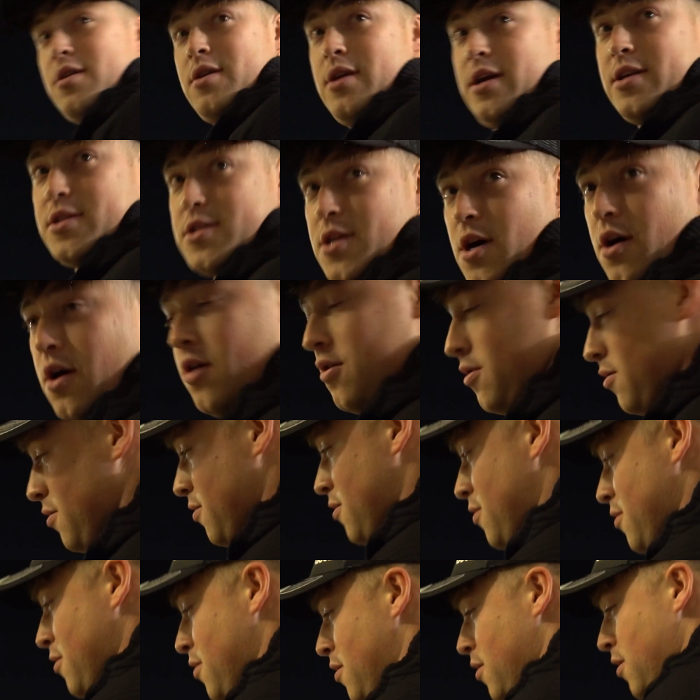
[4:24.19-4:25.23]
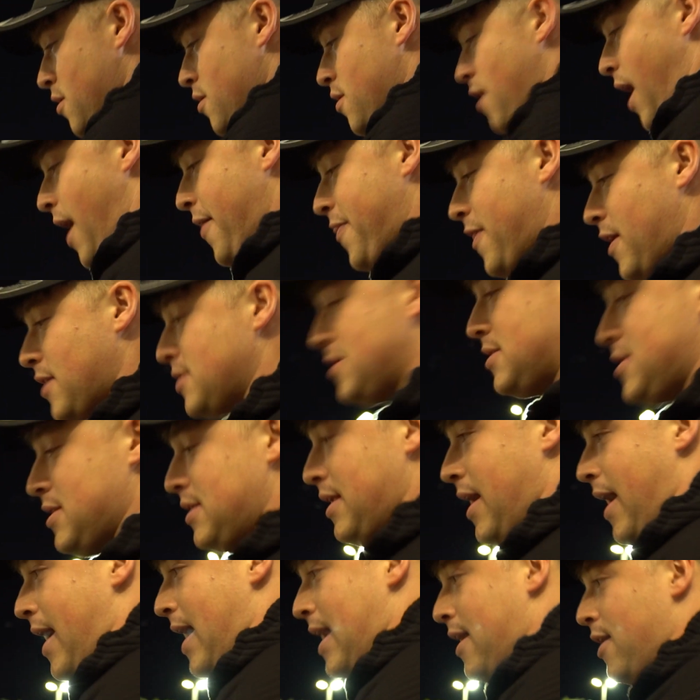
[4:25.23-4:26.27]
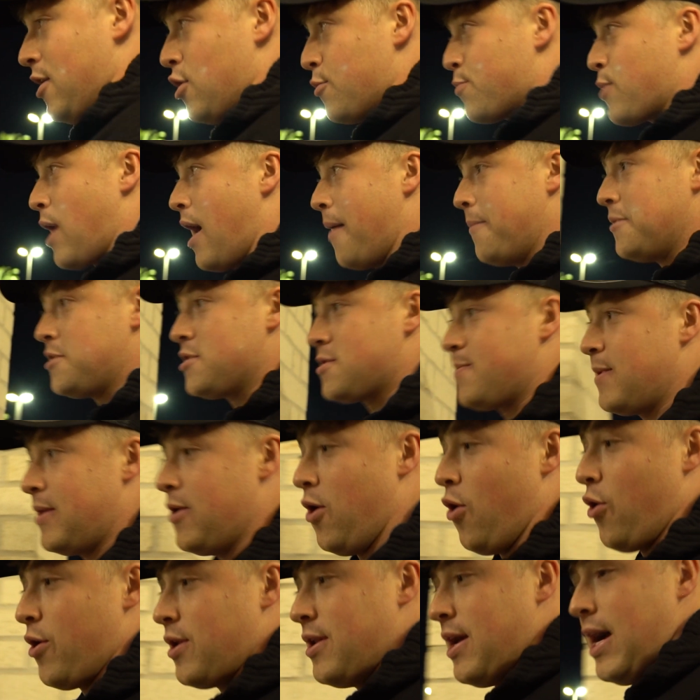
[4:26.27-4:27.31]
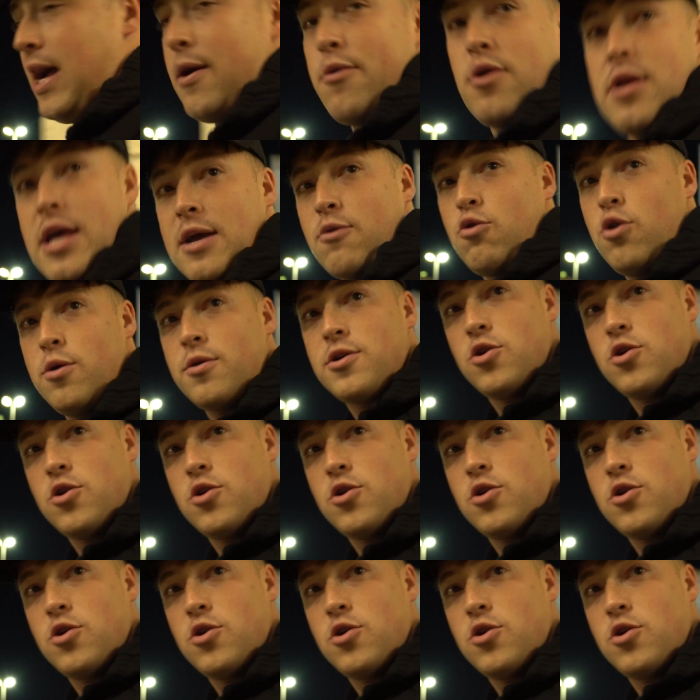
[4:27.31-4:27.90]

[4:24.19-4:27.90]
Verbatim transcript: And so I think tonight it'll probably just be the only night where like, well,